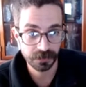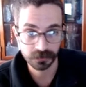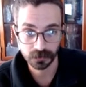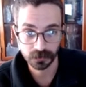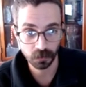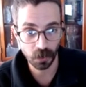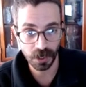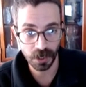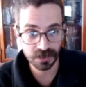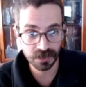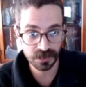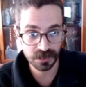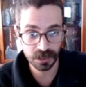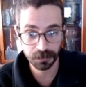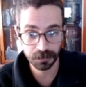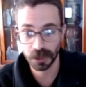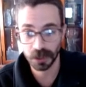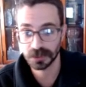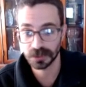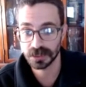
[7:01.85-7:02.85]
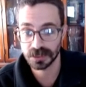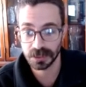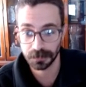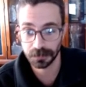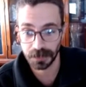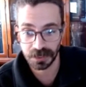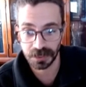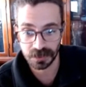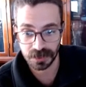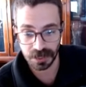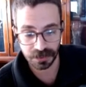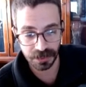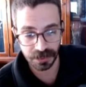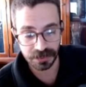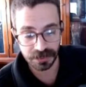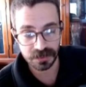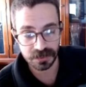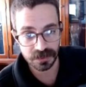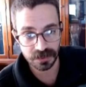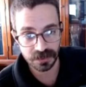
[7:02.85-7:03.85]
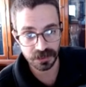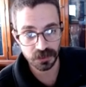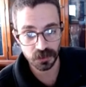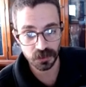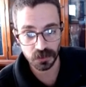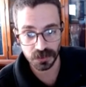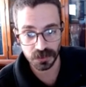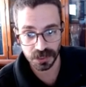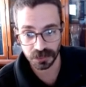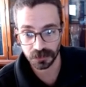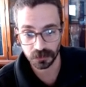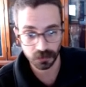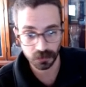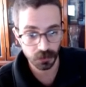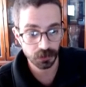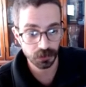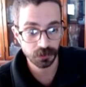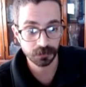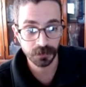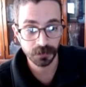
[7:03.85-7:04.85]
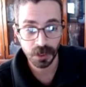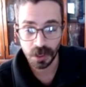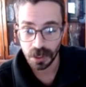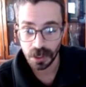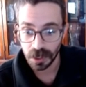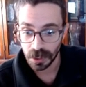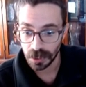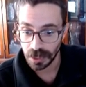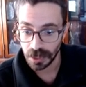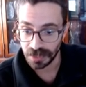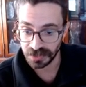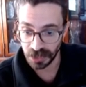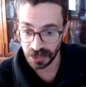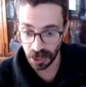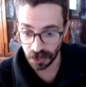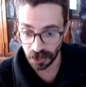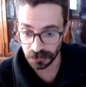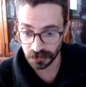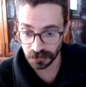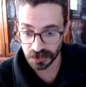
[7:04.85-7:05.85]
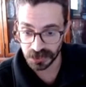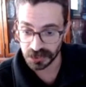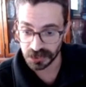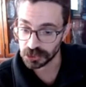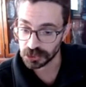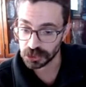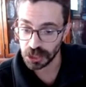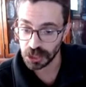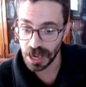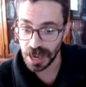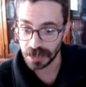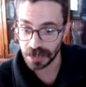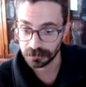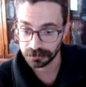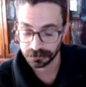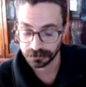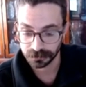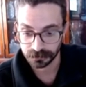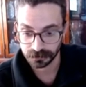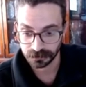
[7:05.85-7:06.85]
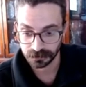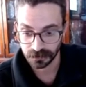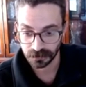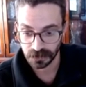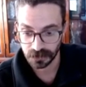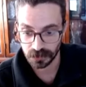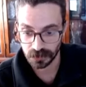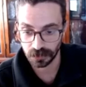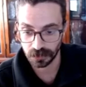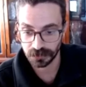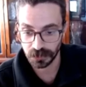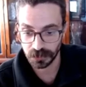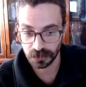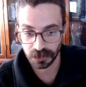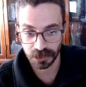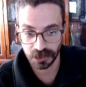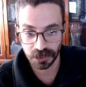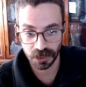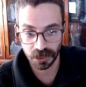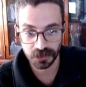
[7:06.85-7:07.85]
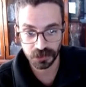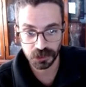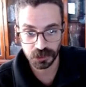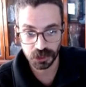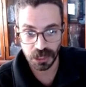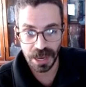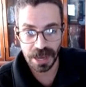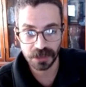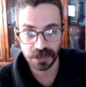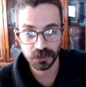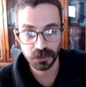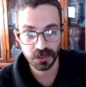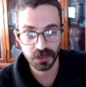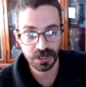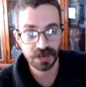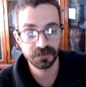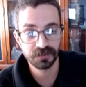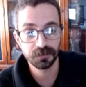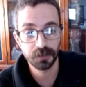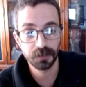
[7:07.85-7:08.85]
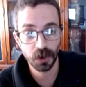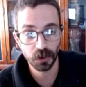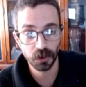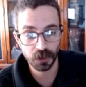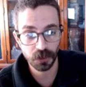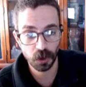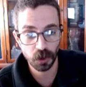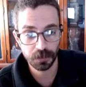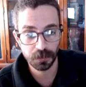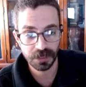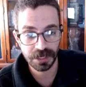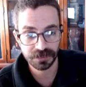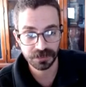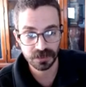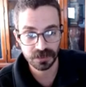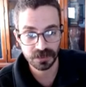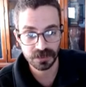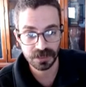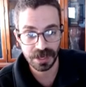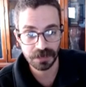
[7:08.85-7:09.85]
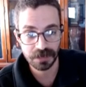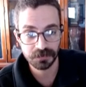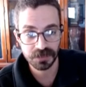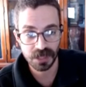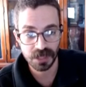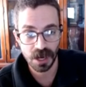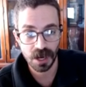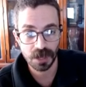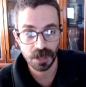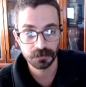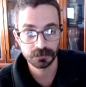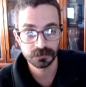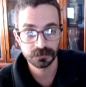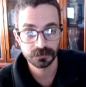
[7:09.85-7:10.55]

One is the participants. I like to see who's in the room. And the other is the chat. So if you click on the chat, you can have both open at the same time.